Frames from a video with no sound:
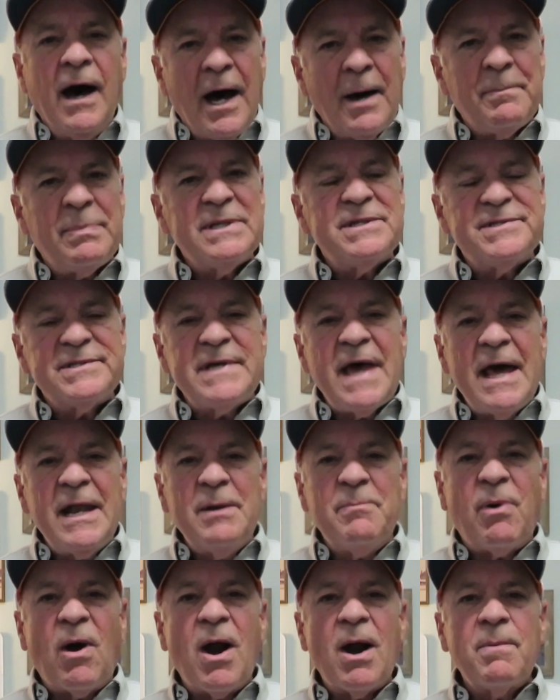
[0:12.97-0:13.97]
Up in
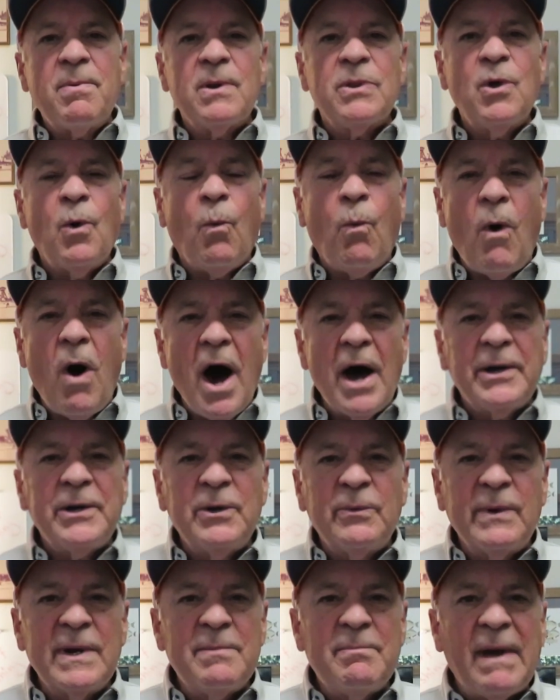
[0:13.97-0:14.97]
Santa Barbara, the water
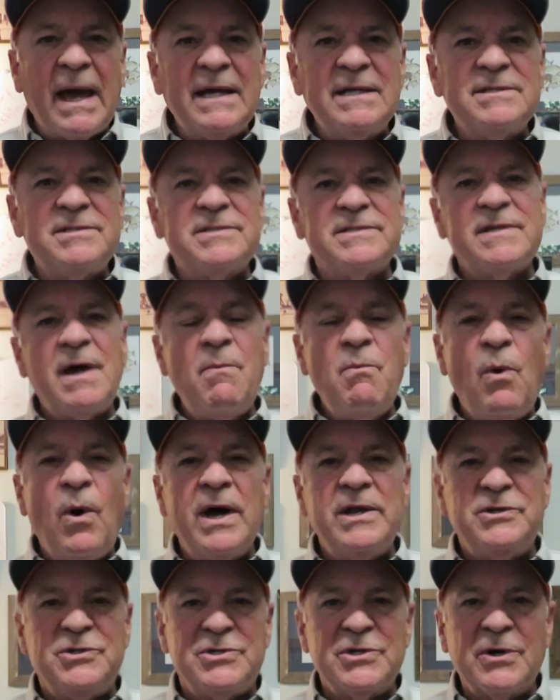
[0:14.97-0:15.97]
remains
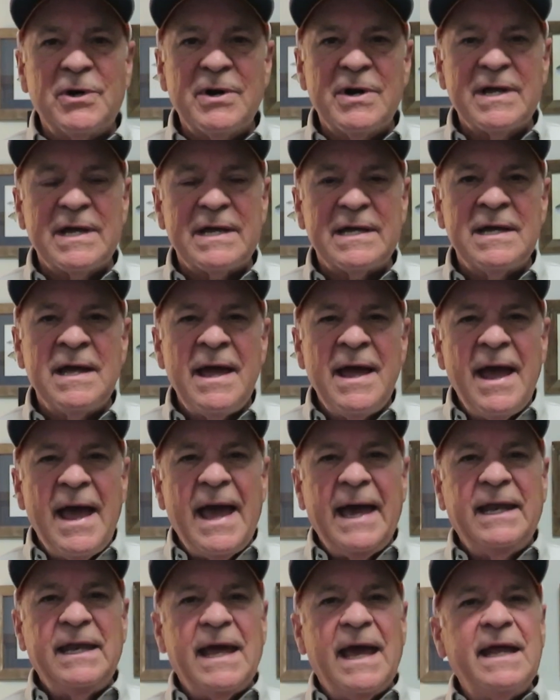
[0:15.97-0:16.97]
somewhat dirty,
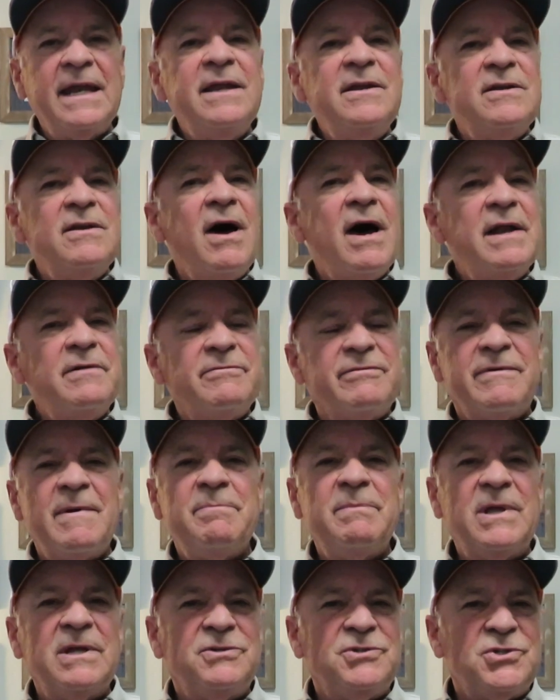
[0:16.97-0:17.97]
and not
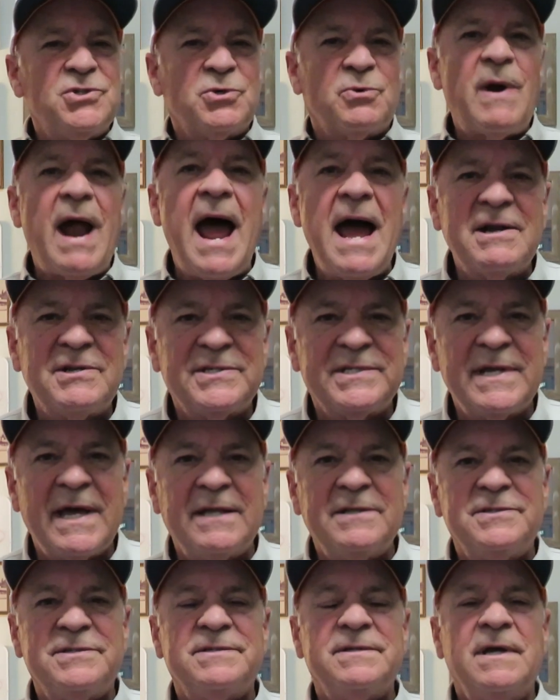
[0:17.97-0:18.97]
from the trash
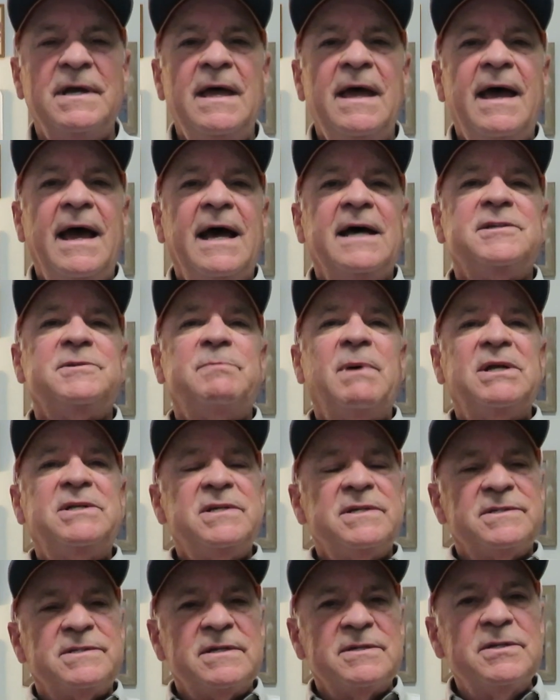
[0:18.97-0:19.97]
sense as
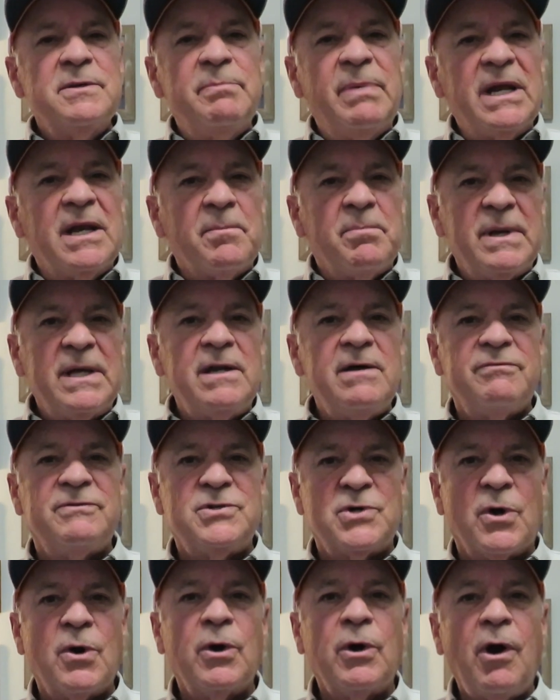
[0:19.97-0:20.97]
much as there's been a bit of
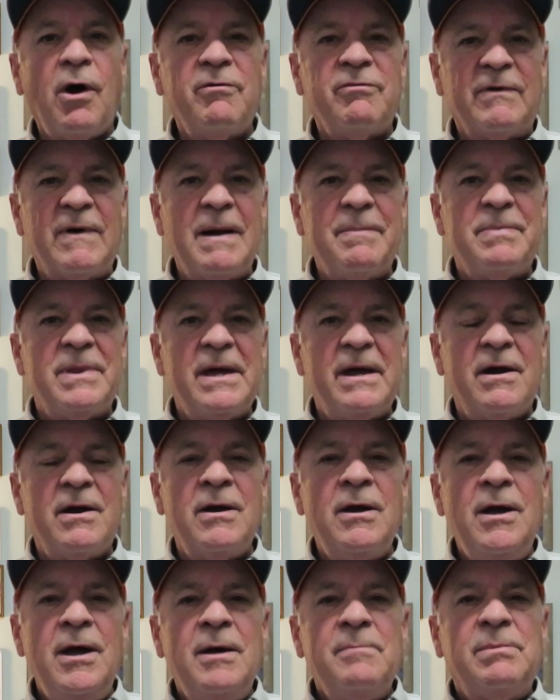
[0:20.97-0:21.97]
turnover up
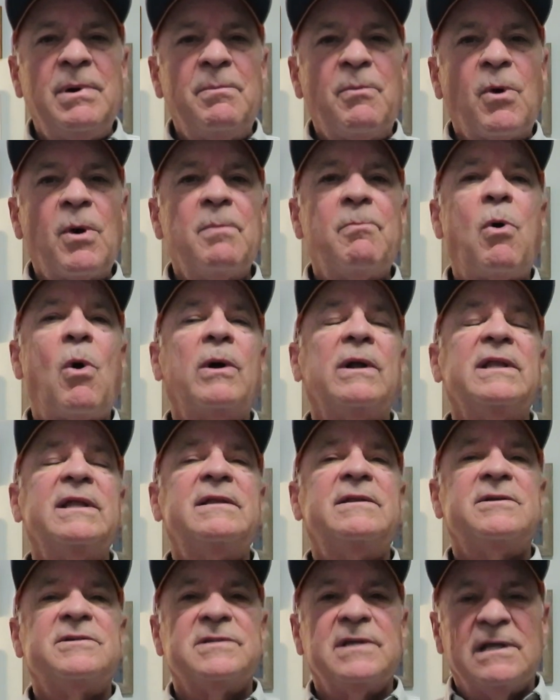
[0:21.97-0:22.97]
there, but more importantly,
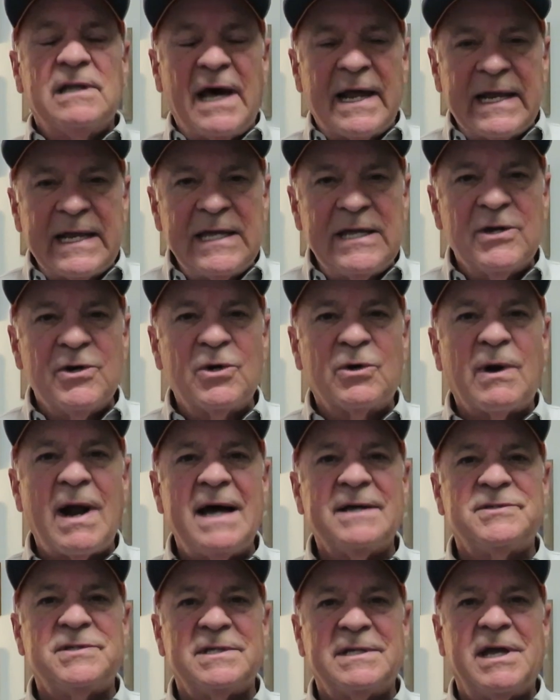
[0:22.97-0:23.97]
there's a lot of
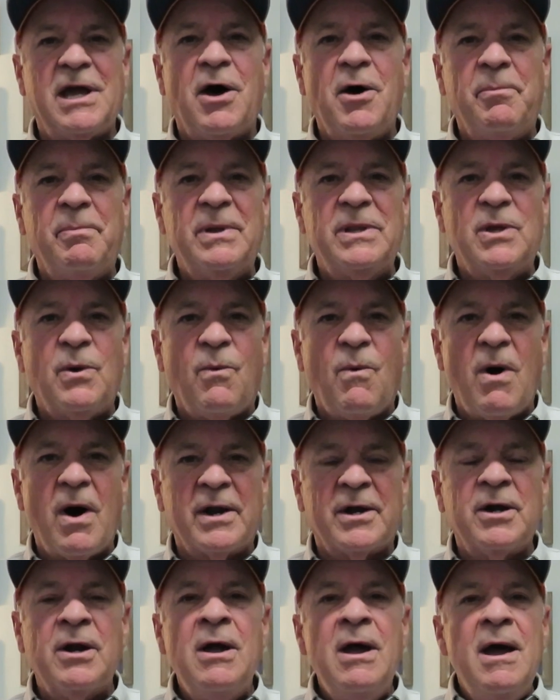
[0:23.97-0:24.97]
eelgrass and kelp in the
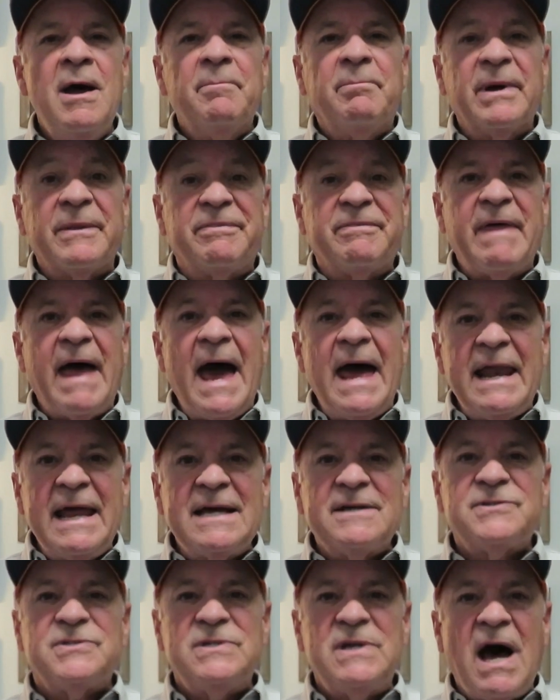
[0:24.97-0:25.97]
water. But that
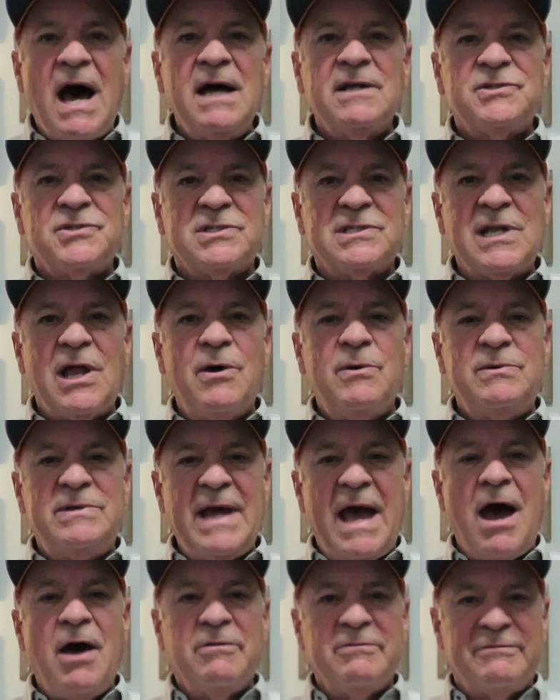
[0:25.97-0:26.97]
has not slowed
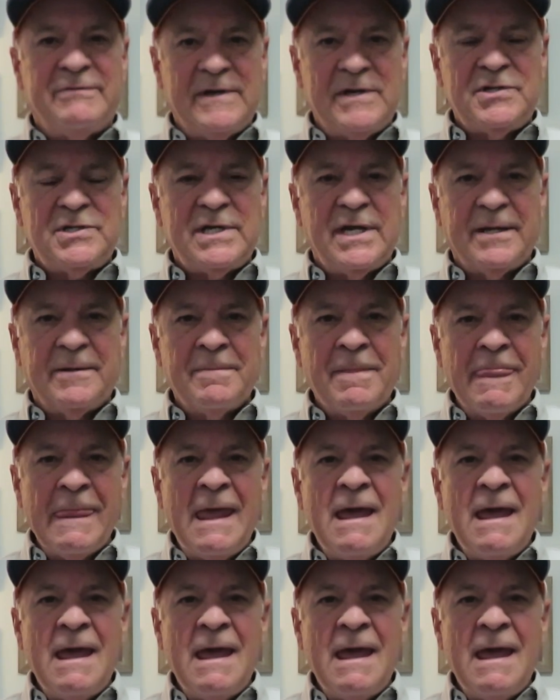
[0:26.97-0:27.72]
down fishing.